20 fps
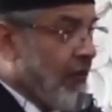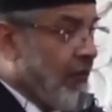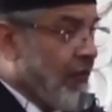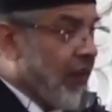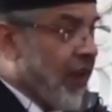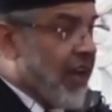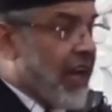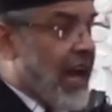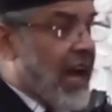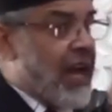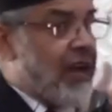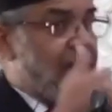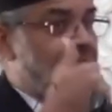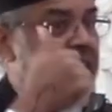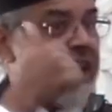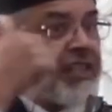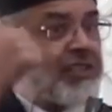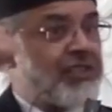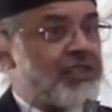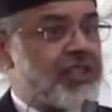Where I
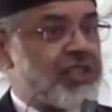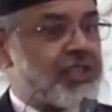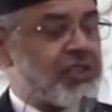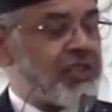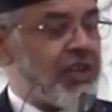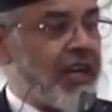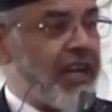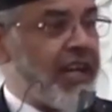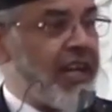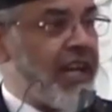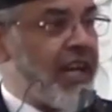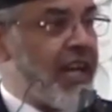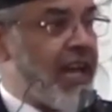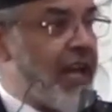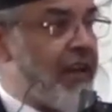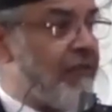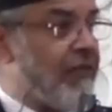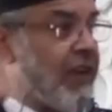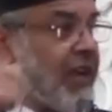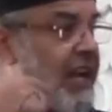was yesterday
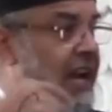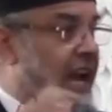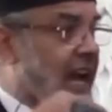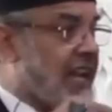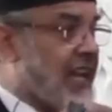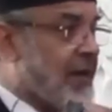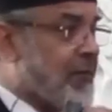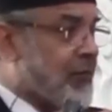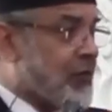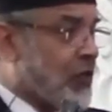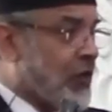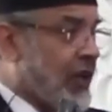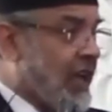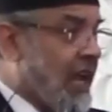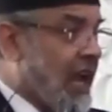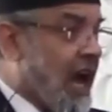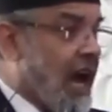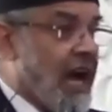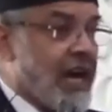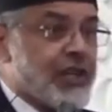and where I am
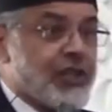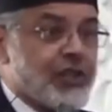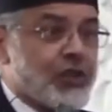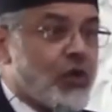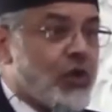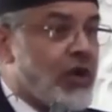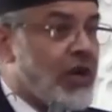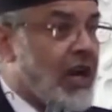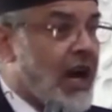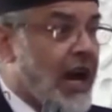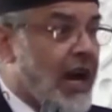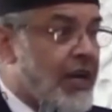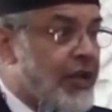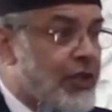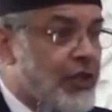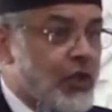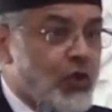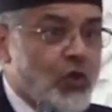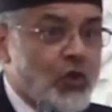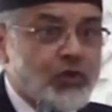today, I should
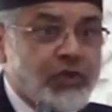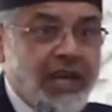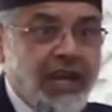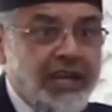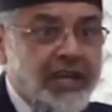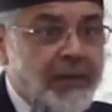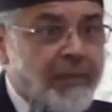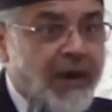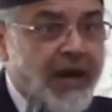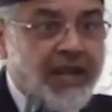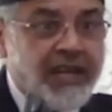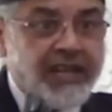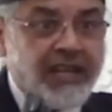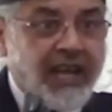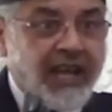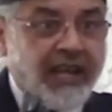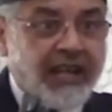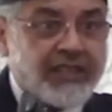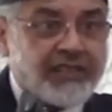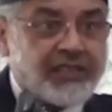not use anybody
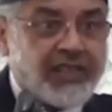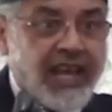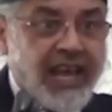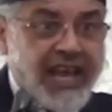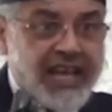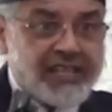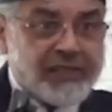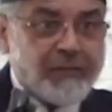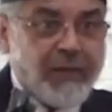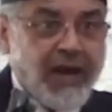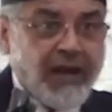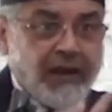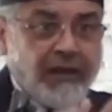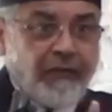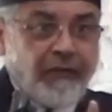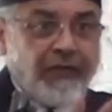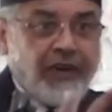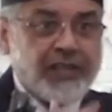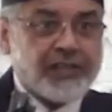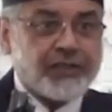else as my
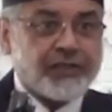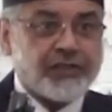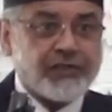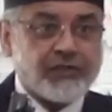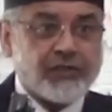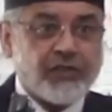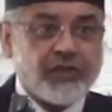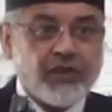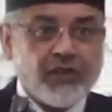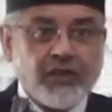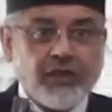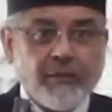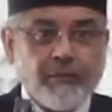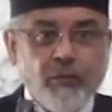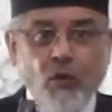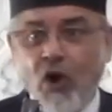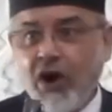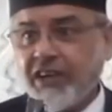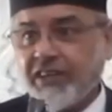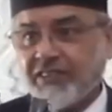reference
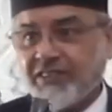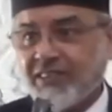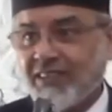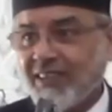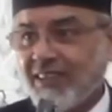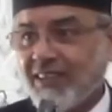point.